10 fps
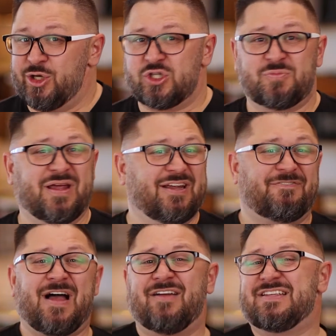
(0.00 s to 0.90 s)
it. You're spending
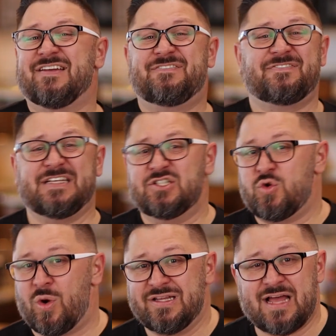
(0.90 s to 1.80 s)
$5, $10, $15,
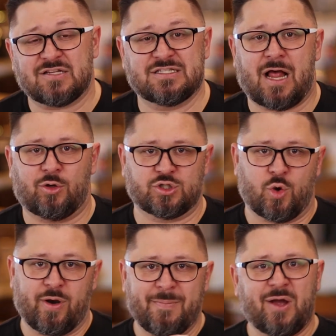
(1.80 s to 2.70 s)

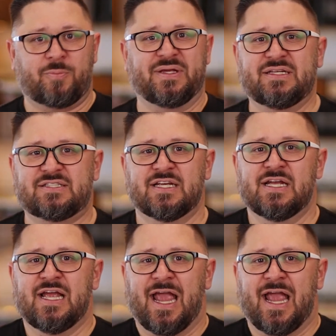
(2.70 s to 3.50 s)
$20,000 on a mail piece,